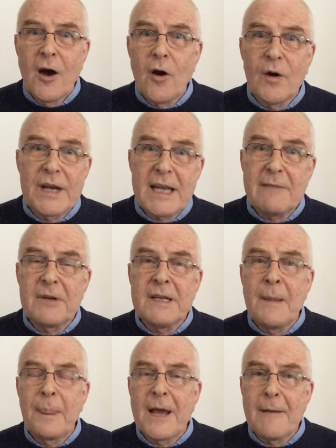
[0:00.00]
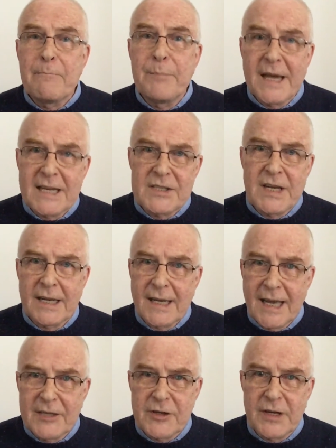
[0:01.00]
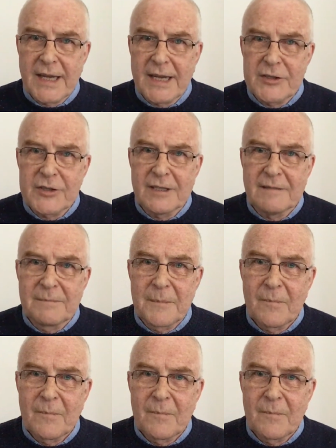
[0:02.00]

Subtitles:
or even a basic education.